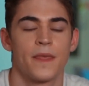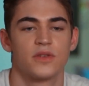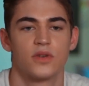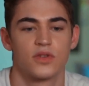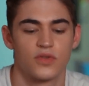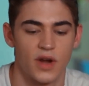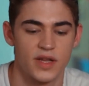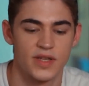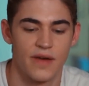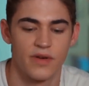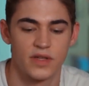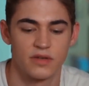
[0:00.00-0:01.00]
So it's great to
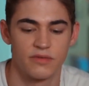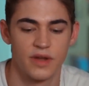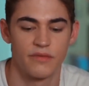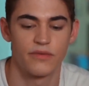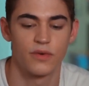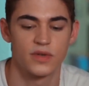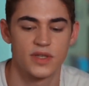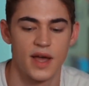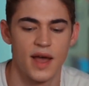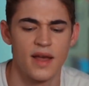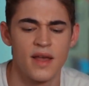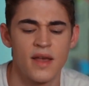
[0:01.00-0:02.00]
have her to reinforce
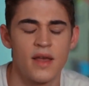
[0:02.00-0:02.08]
that.